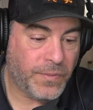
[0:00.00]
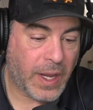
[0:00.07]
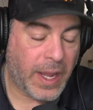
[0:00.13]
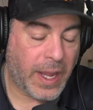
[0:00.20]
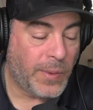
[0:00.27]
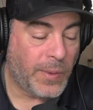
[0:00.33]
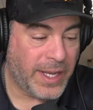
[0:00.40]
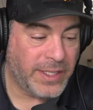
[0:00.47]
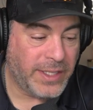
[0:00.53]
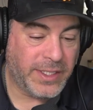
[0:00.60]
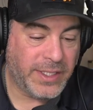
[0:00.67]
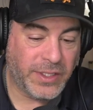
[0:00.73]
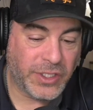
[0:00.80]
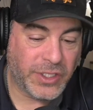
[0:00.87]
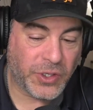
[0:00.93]
went and
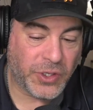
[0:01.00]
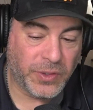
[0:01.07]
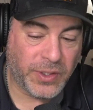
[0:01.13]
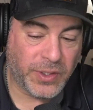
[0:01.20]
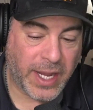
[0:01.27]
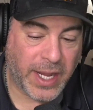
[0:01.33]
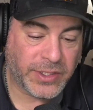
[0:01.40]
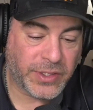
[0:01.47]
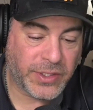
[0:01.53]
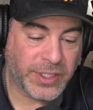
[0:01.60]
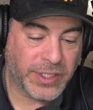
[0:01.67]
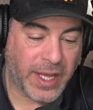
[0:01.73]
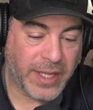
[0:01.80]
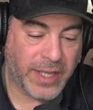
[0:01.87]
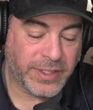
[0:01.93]
did the shoulder
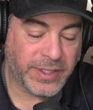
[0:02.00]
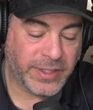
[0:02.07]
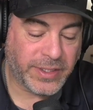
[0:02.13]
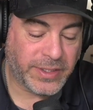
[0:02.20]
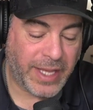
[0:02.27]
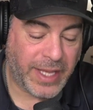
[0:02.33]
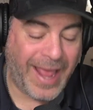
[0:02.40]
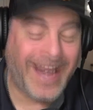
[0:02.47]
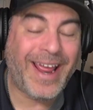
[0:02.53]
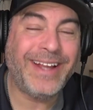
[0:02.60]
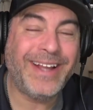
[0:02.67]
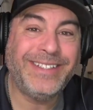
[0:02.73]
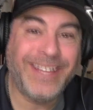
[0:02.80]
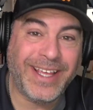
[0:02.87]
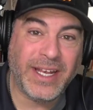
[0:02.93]
exercises, and I
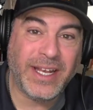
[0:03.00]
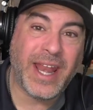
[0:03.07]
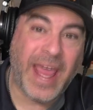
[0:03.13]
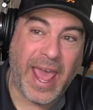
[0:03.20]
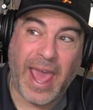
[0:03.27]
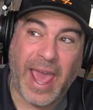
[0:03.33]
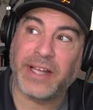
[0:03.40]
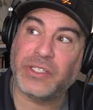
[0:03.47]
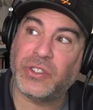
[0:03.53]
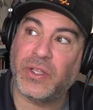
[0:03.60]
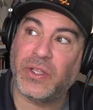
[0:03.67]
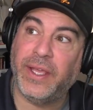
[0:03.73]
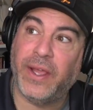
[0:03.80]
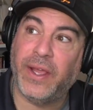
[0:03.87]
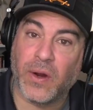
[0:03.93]
didn't
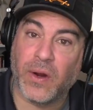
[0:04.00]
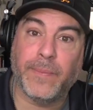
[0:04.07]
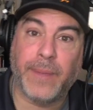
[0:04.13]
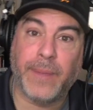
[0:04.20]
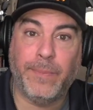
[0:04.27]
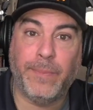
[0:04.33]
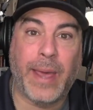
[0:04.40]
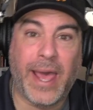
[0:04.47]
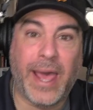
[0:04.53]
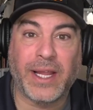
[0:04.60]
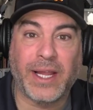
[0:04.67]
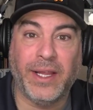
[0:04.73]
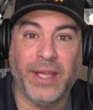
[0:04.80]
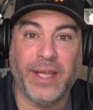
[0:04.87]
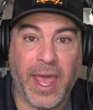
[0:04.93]
actually hurt my back
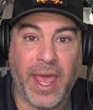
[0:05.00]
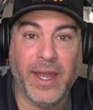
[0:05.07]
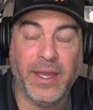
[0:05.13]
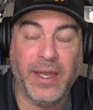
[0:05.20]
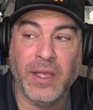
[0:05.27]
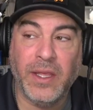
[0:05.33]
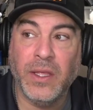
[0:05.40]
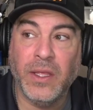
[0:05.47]
again,